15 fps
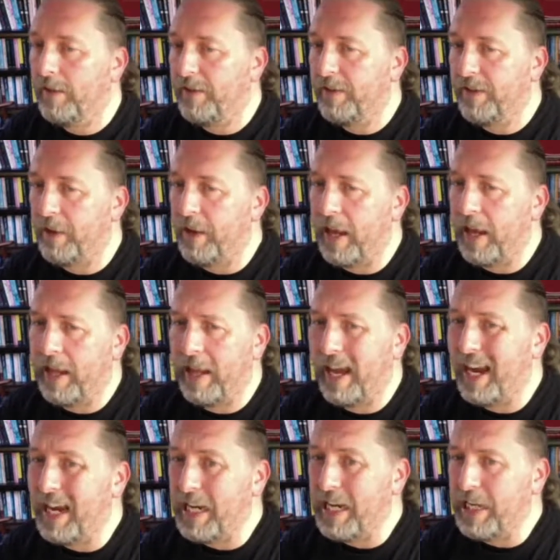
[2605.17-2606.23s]
So they're
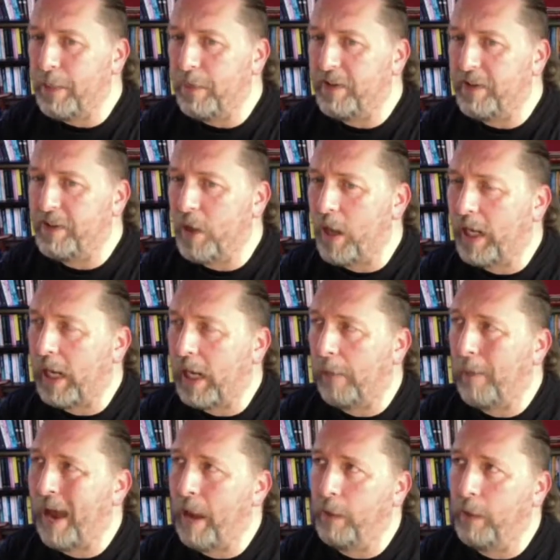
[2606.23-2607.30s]
hitting you with psychic
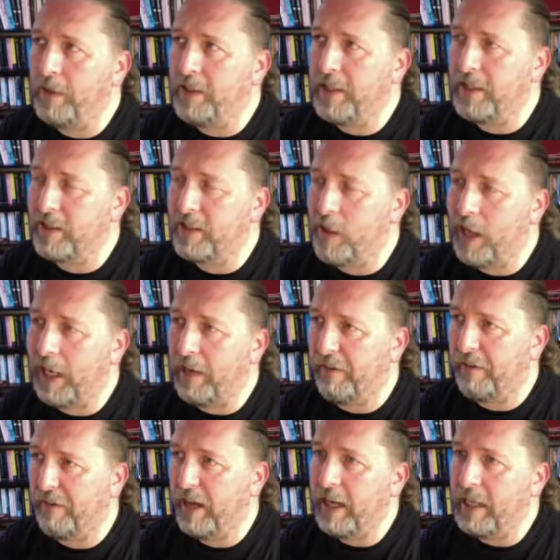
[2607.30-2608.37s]
powers in the psychic
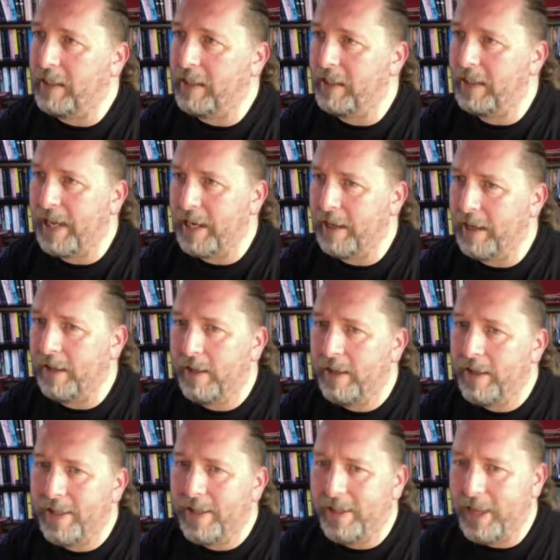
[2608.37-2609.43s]
phase, and then
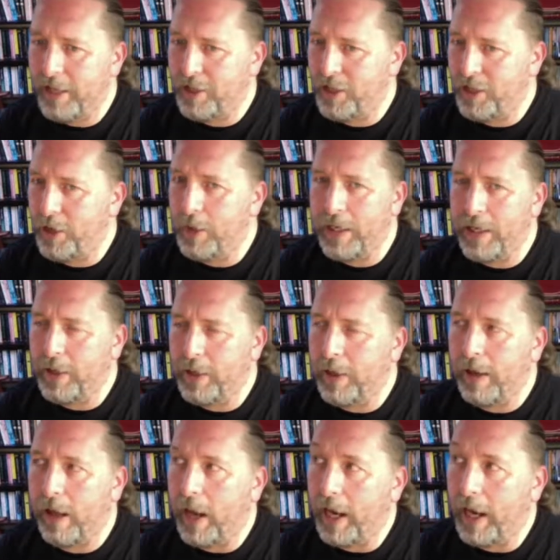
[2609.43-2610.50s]
they're shooting you,
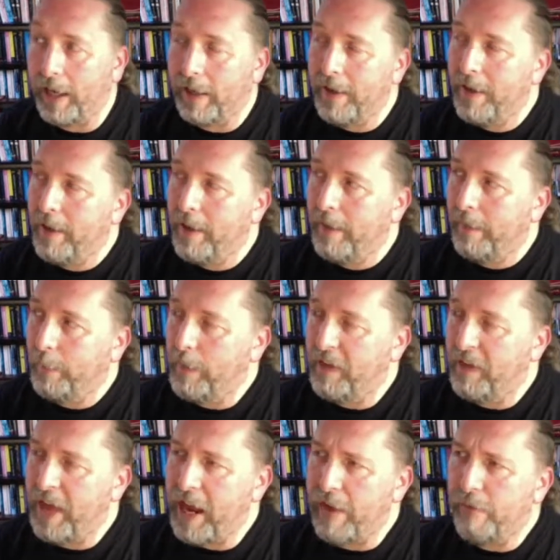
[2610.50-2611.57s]
and like
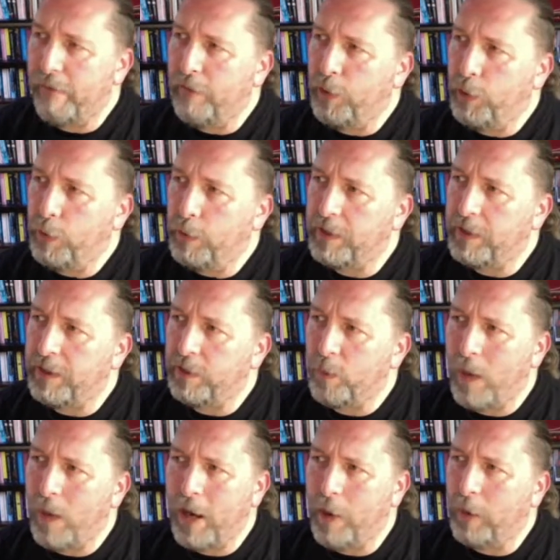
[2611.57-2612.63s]
with their rules as
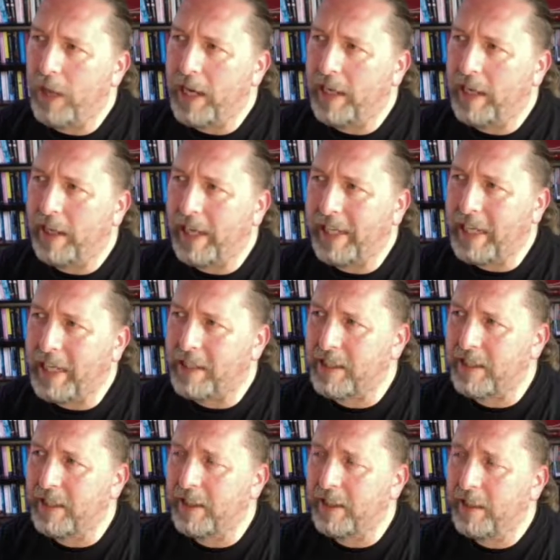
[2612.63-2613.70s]
well, they get
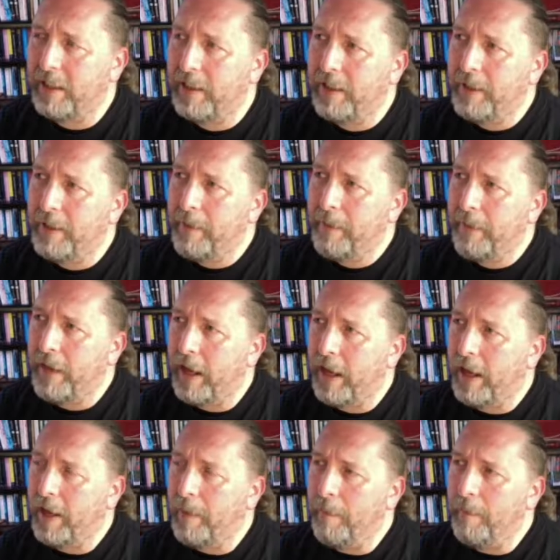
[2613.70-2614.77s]
to
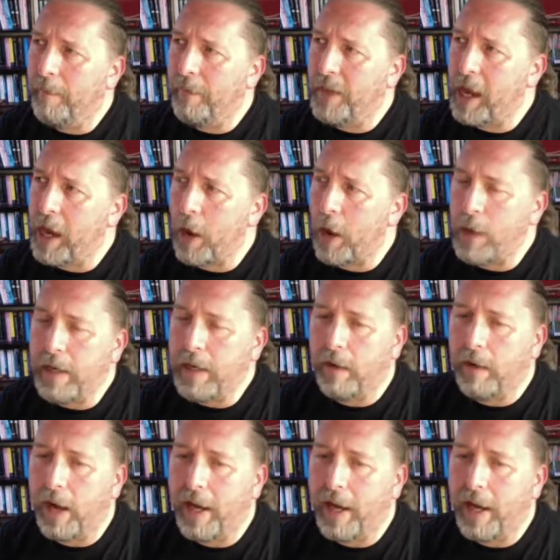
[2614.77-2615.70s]
they only